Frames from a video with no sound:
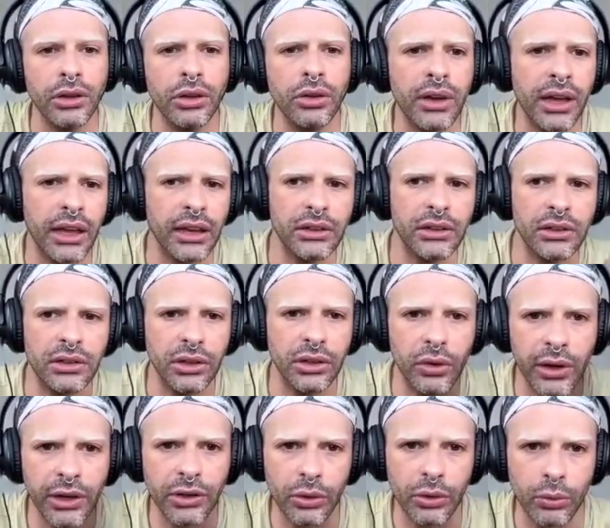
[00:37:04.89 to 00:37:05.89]

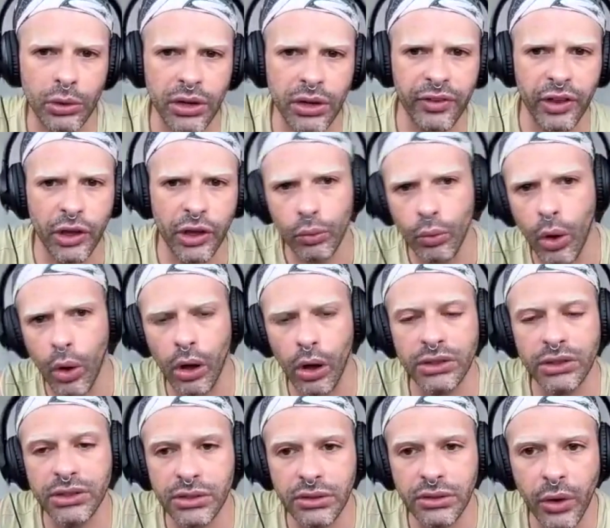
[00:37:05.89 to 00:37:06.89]
can do whatever you
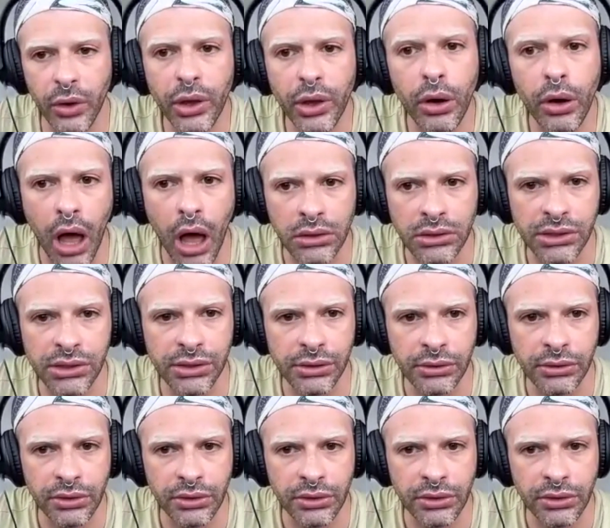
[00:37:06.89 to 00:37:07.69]
want. No, you can't.